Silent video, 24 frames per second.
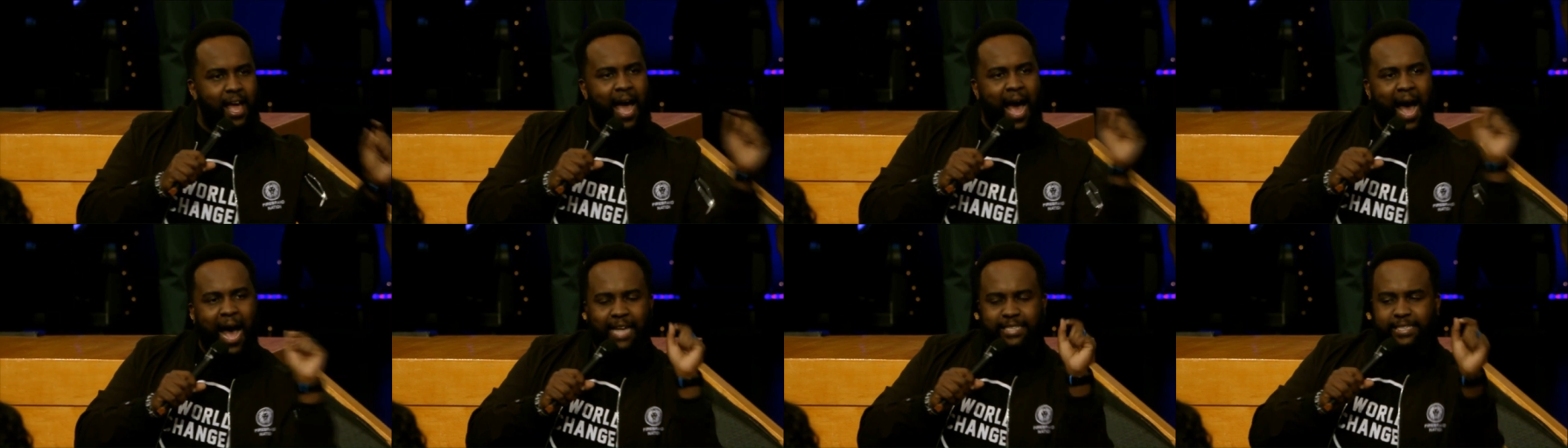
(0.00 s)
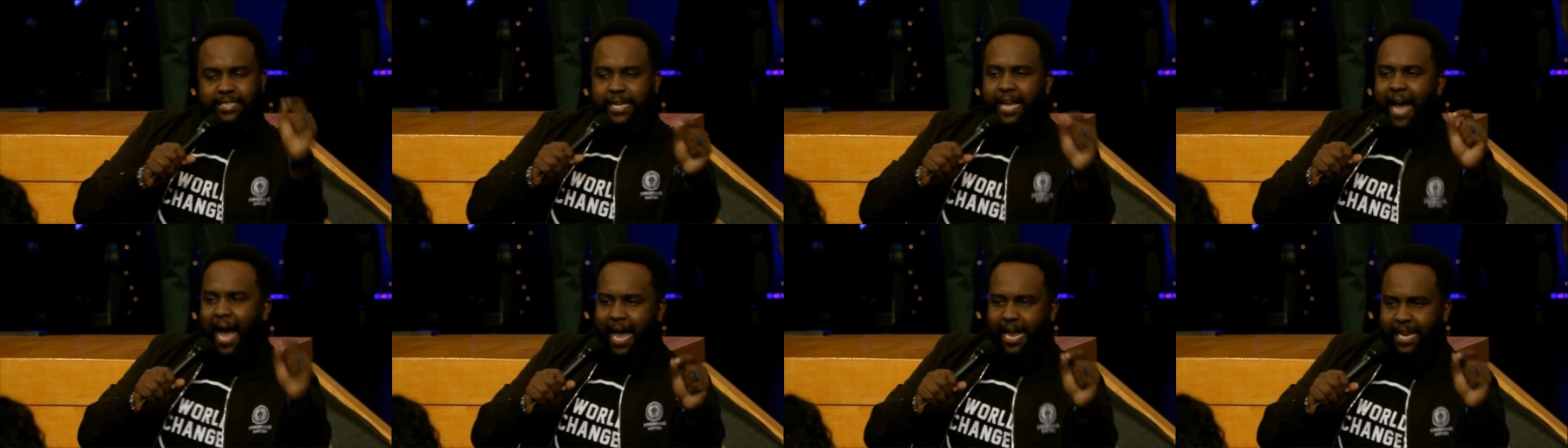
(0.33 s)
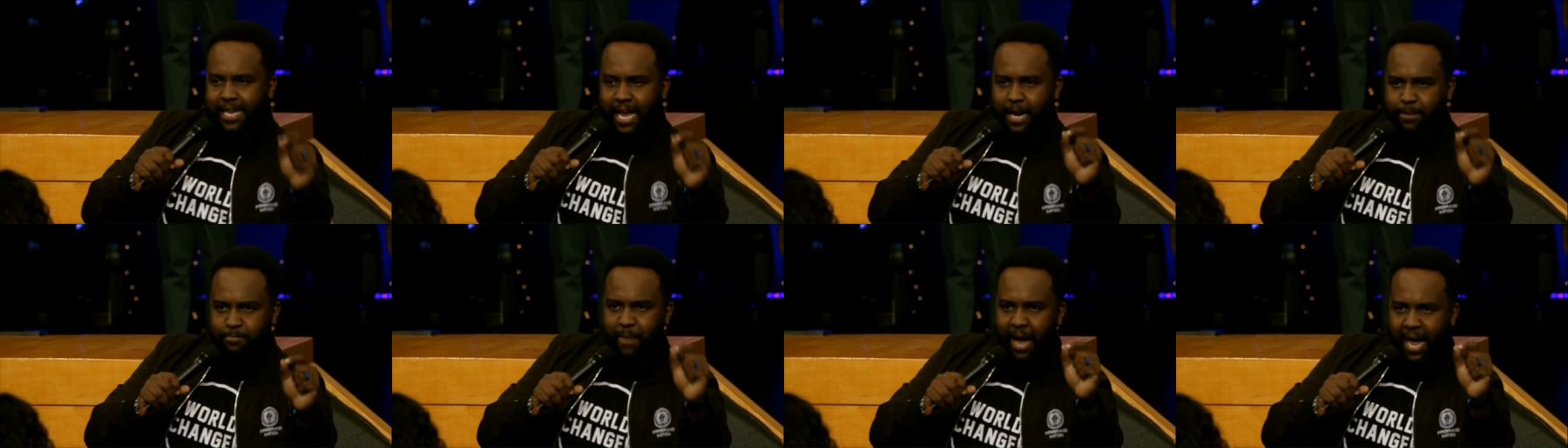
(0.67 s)
has
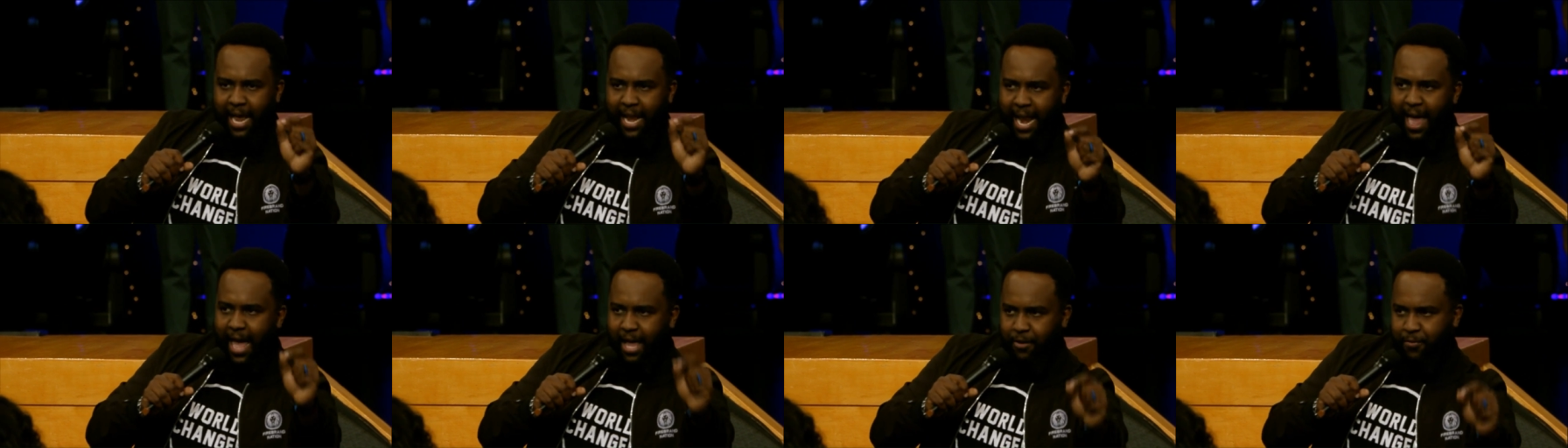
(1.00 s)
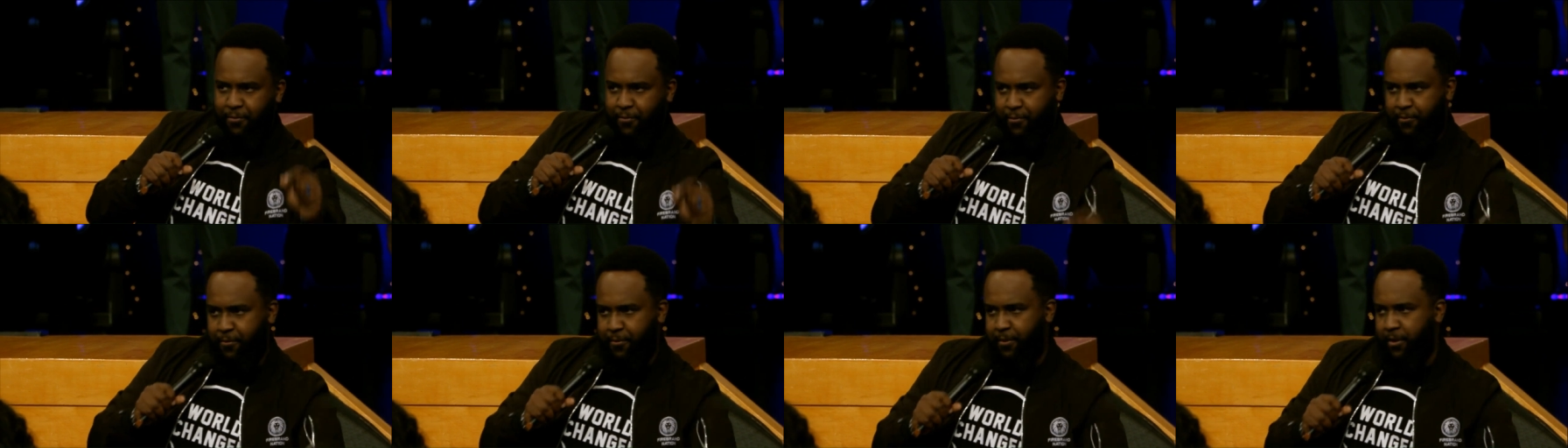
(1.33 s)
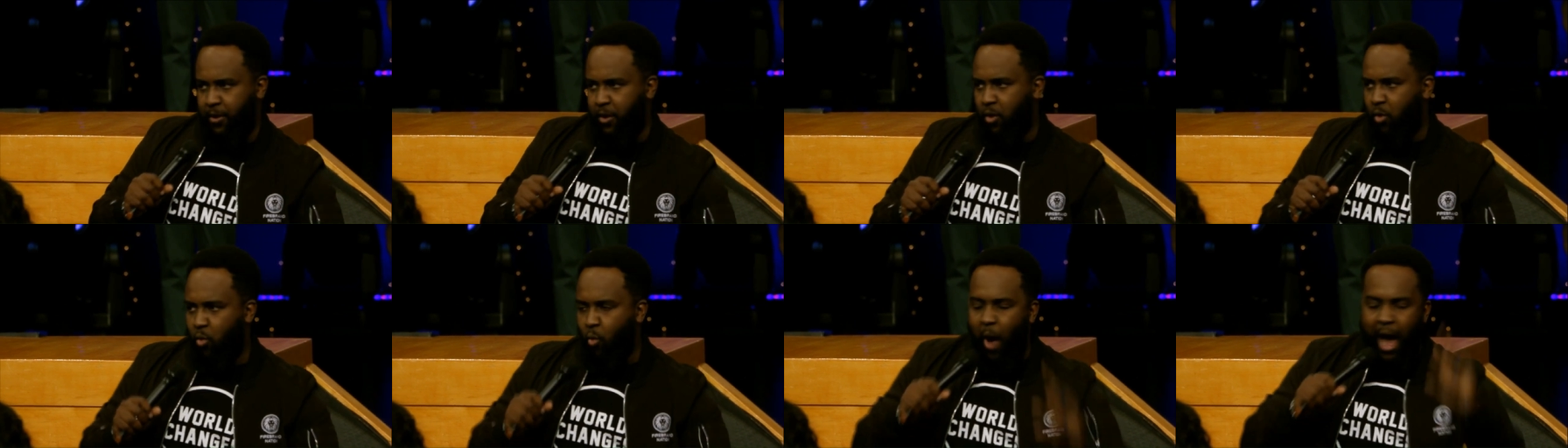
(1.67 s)
guided my life.
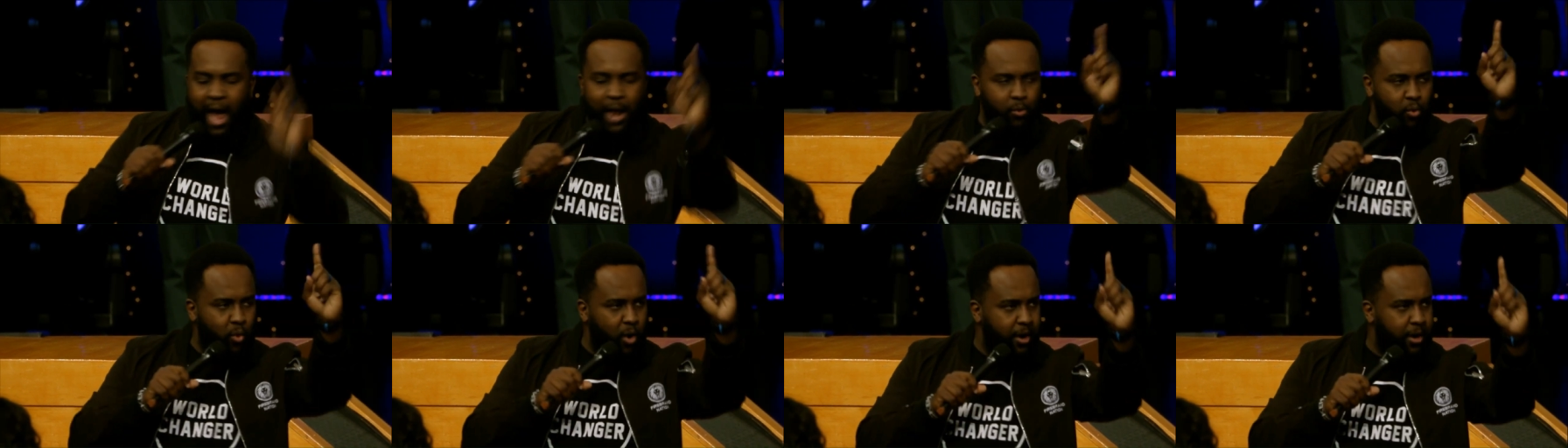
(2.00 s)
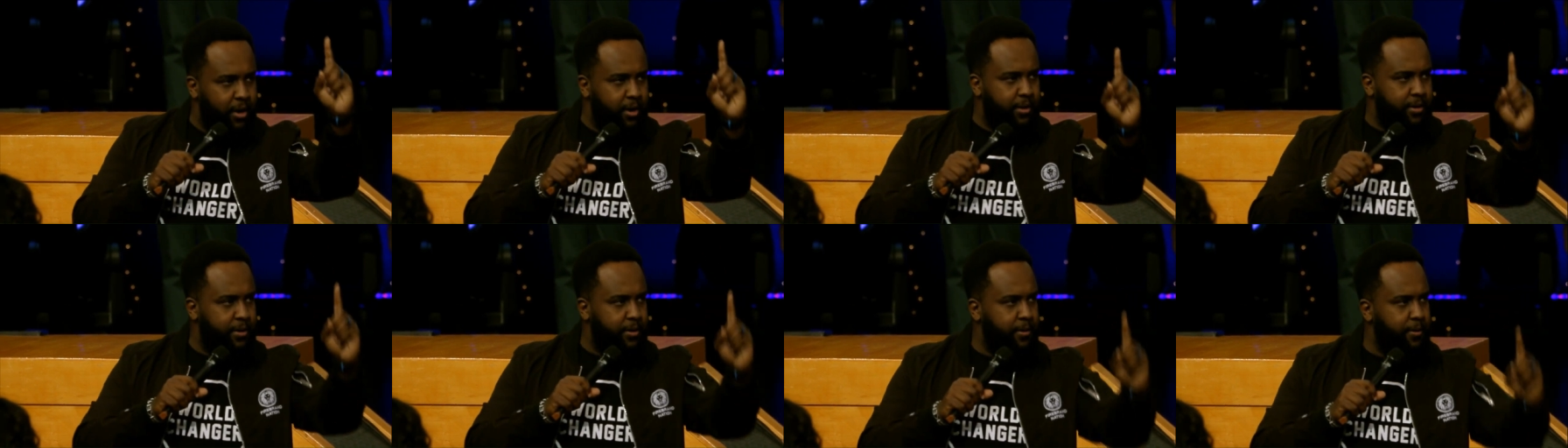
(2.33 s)
One word.